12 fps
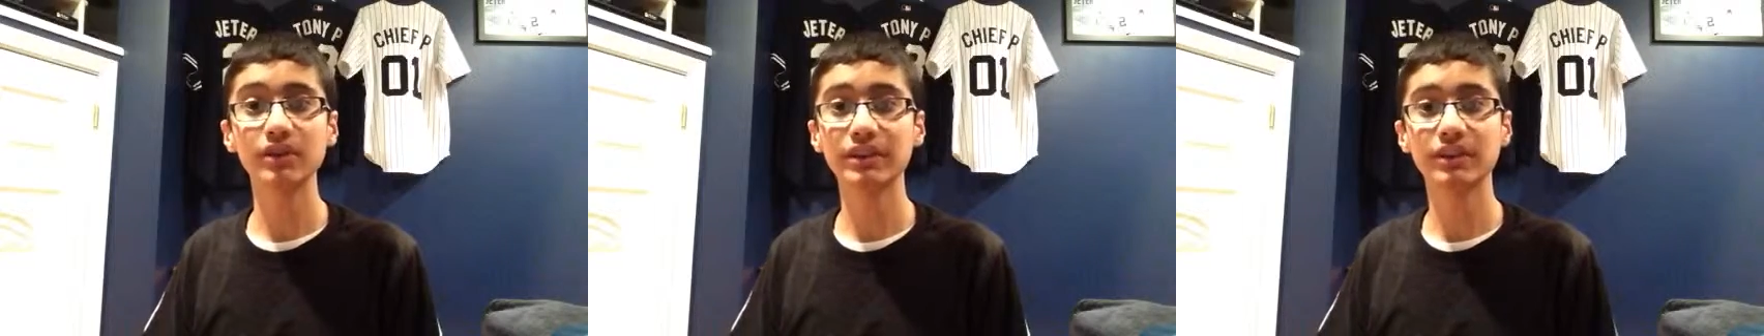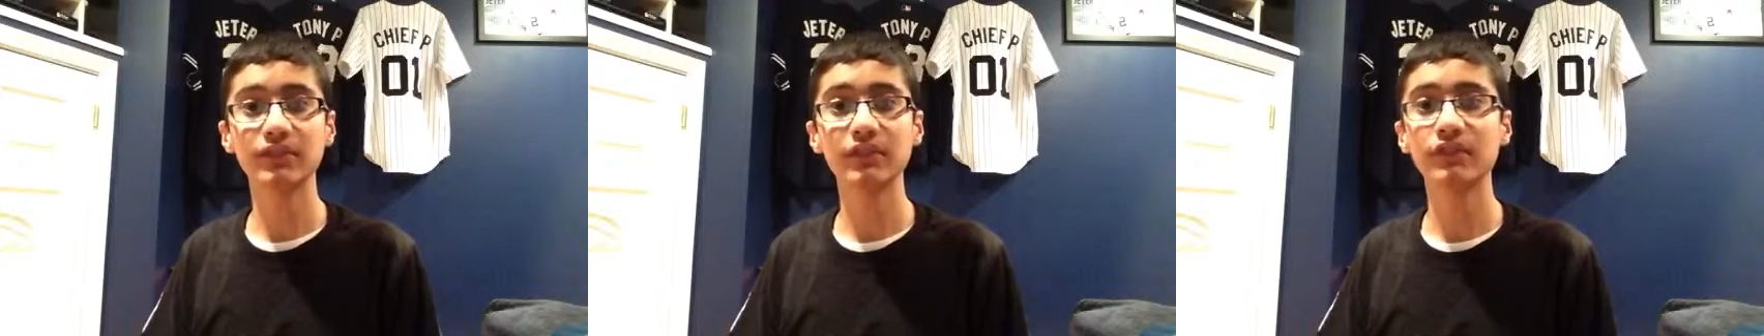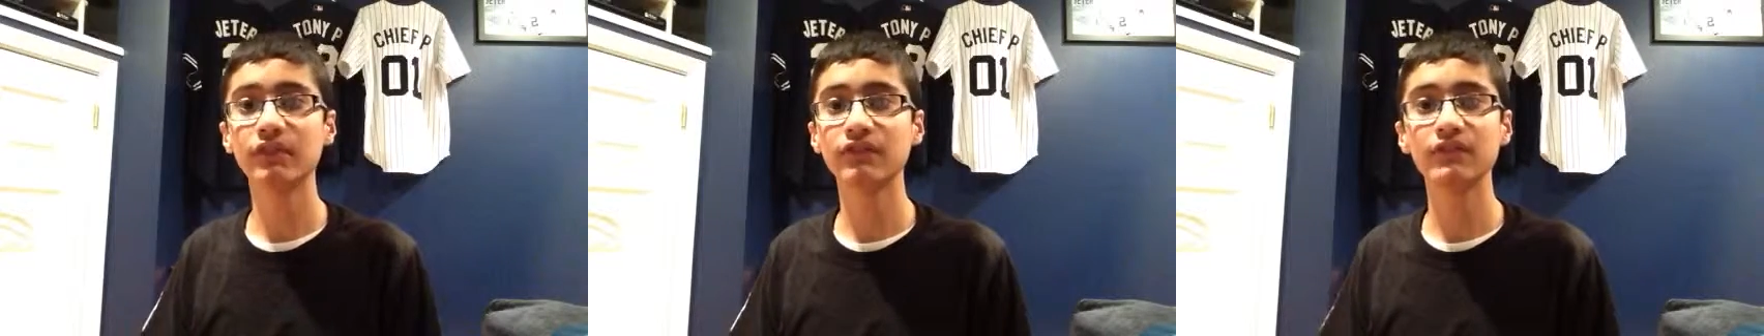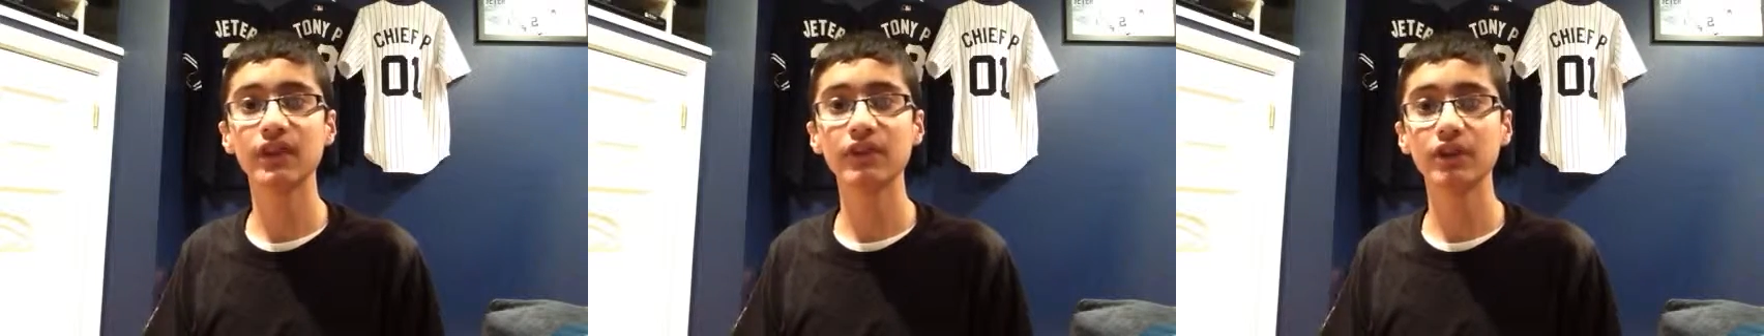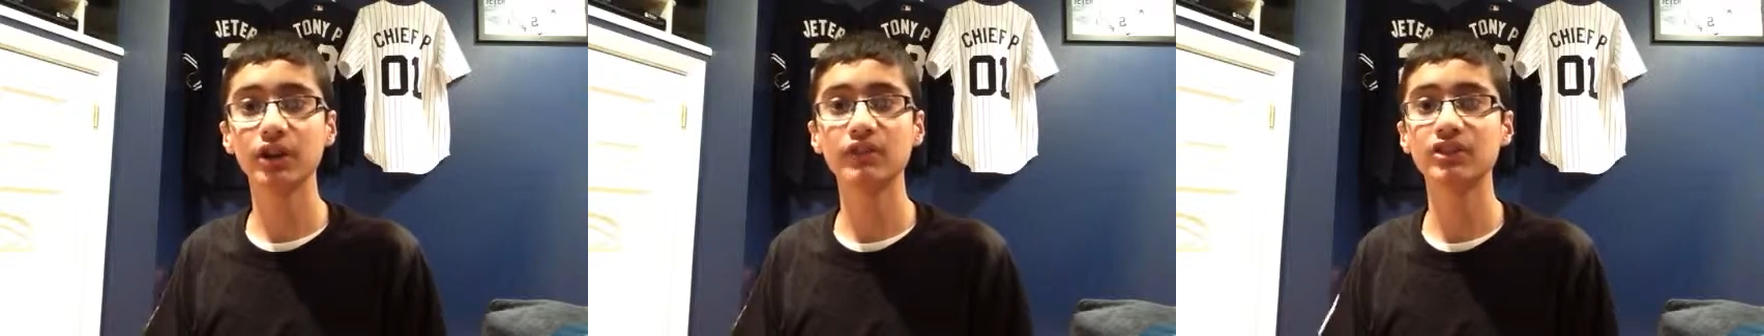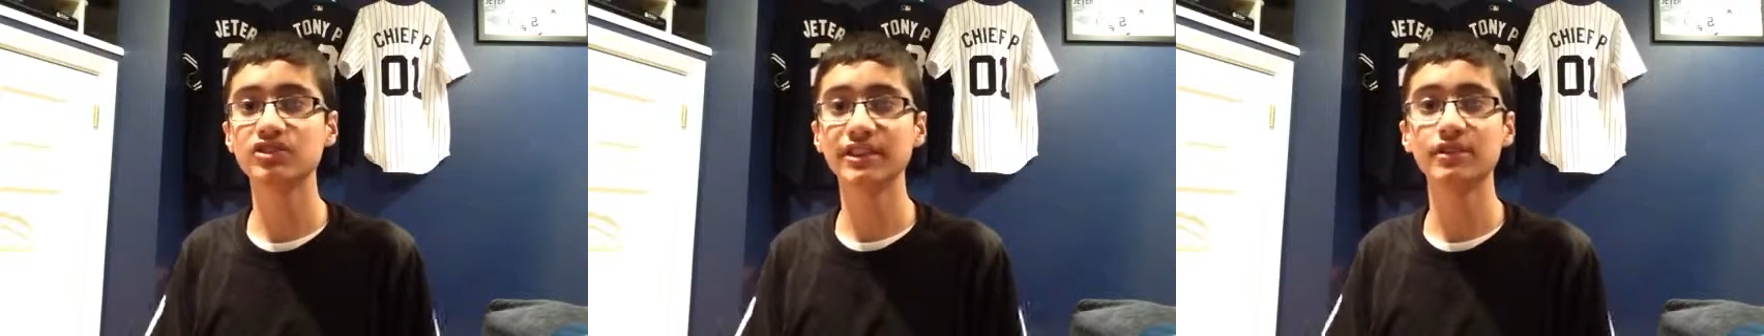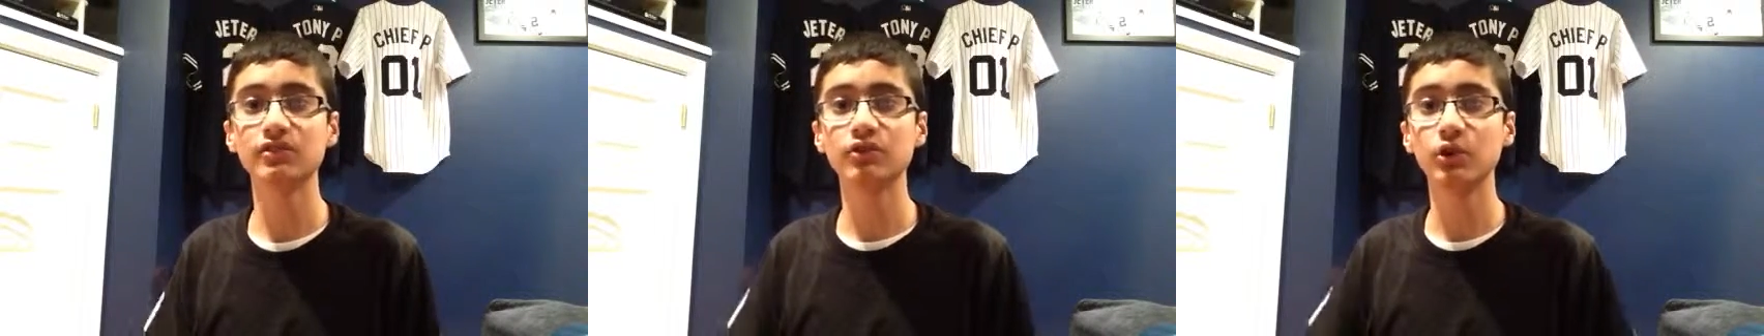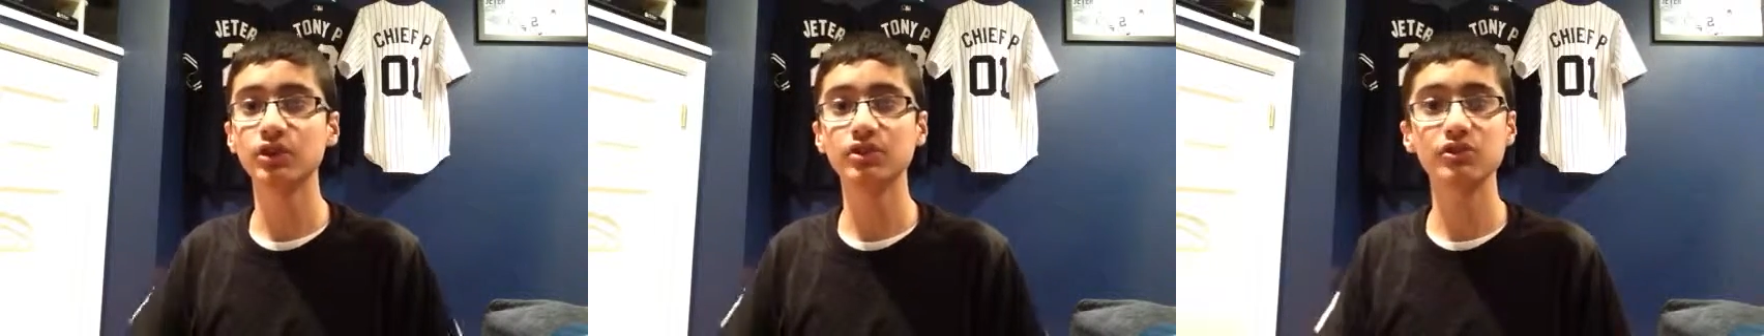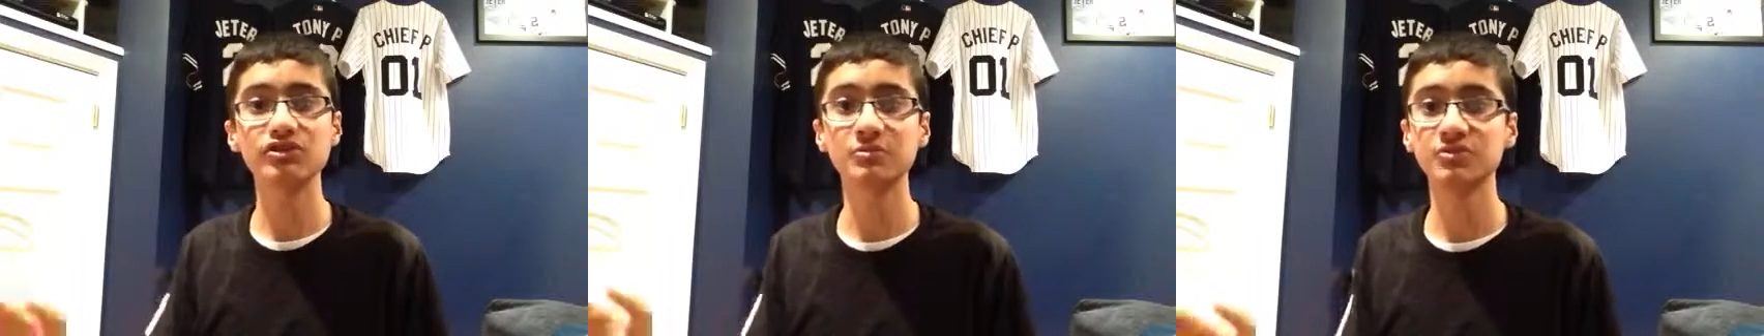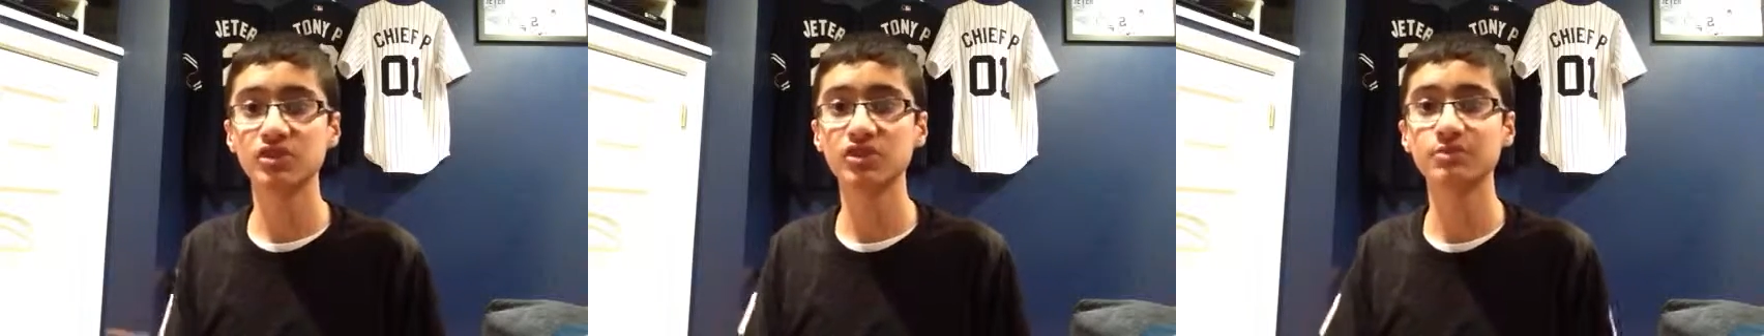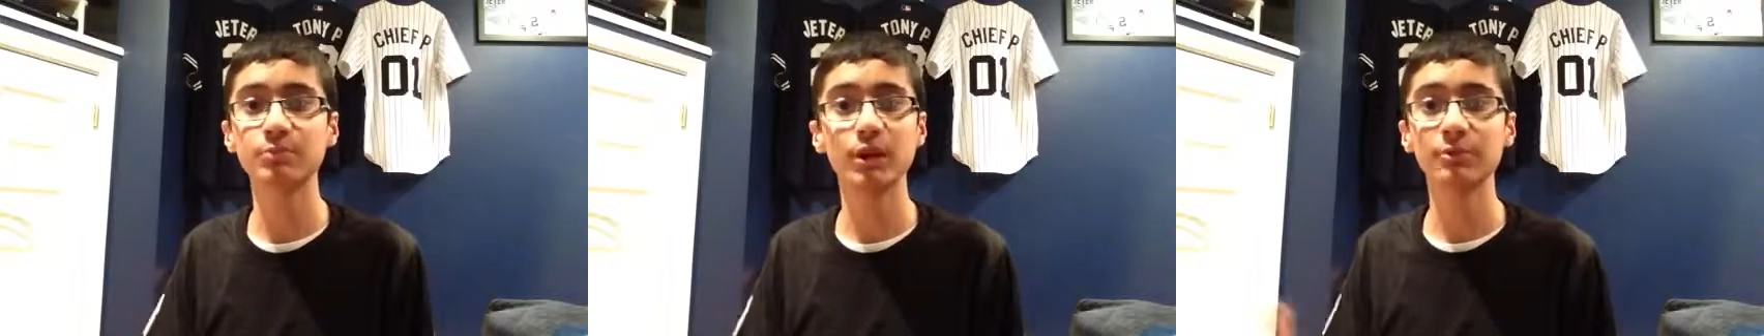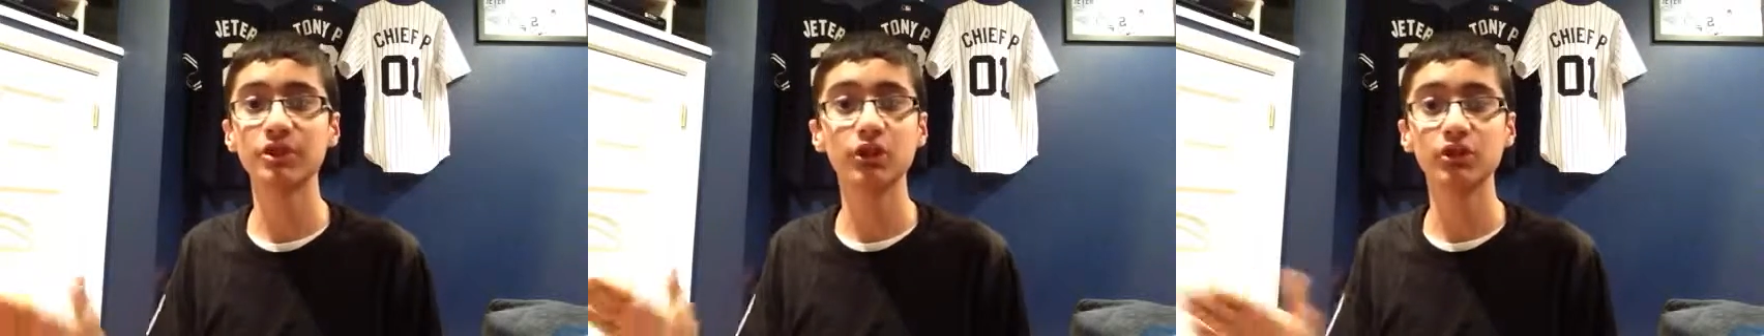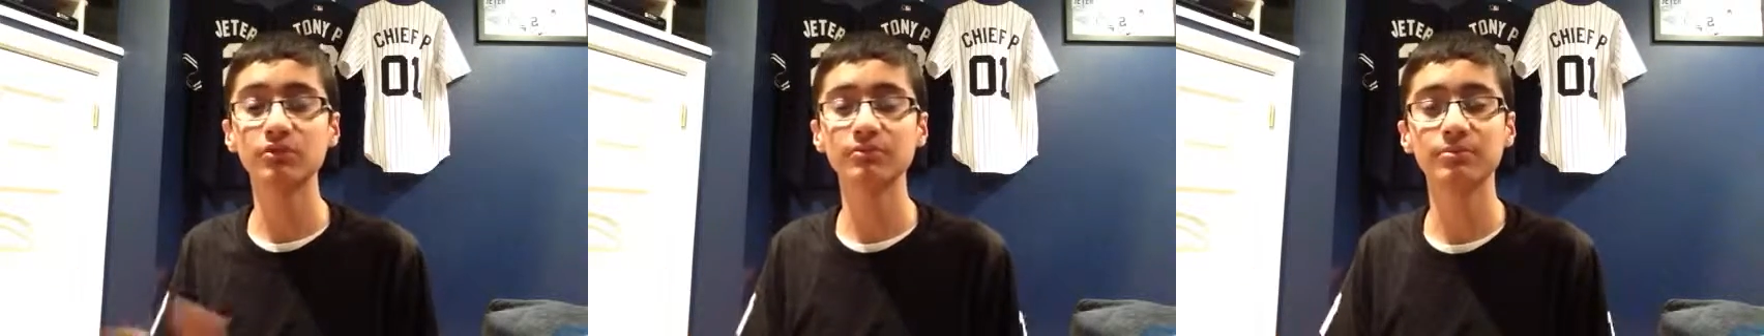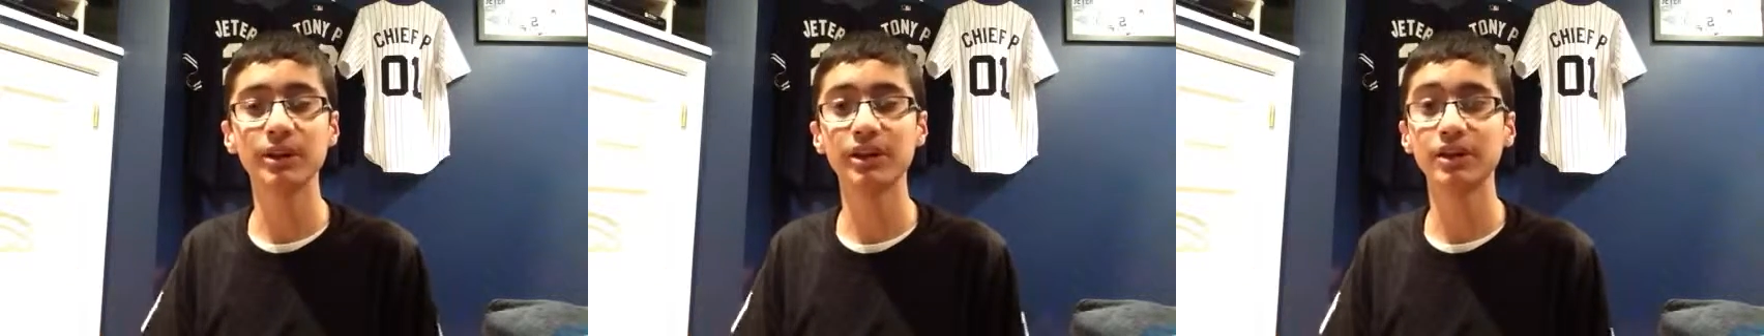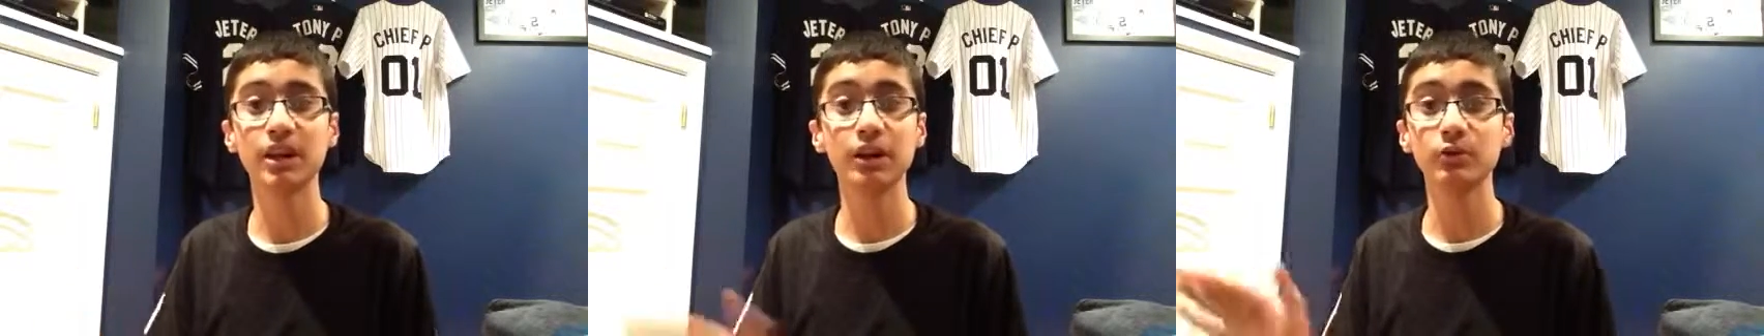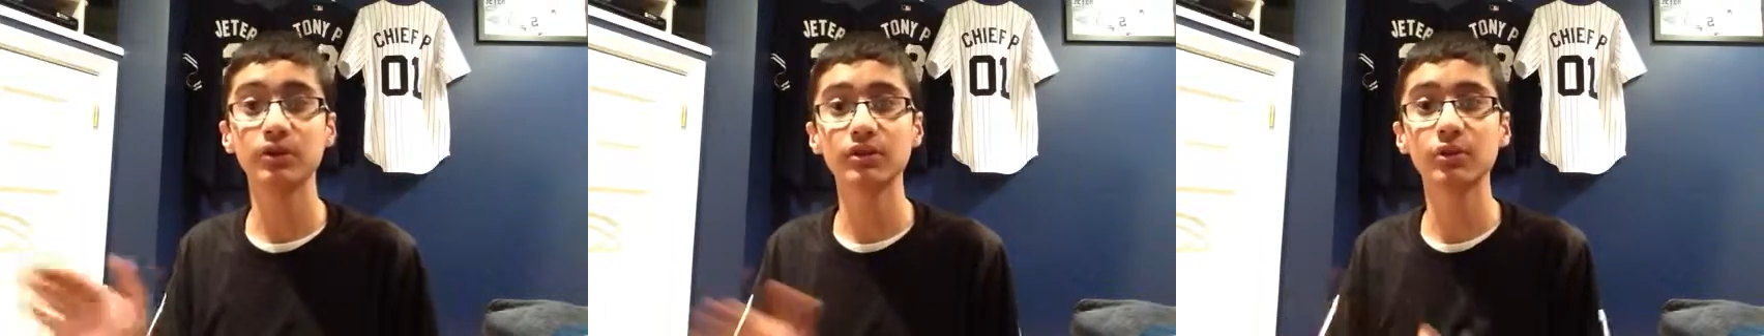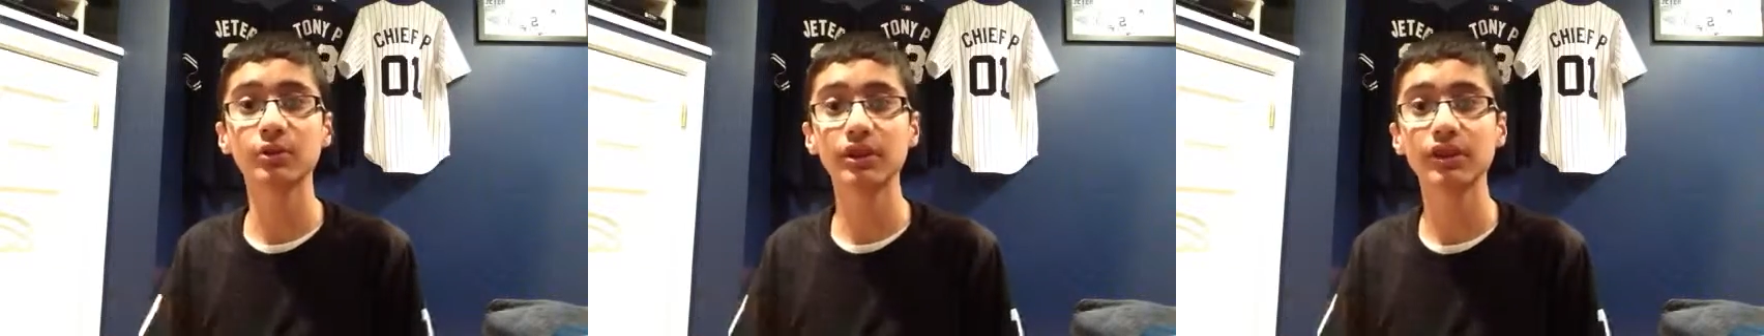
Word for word: Like if you've never heard of it, just like go to YouTube and search Barbie Girl by Aqua or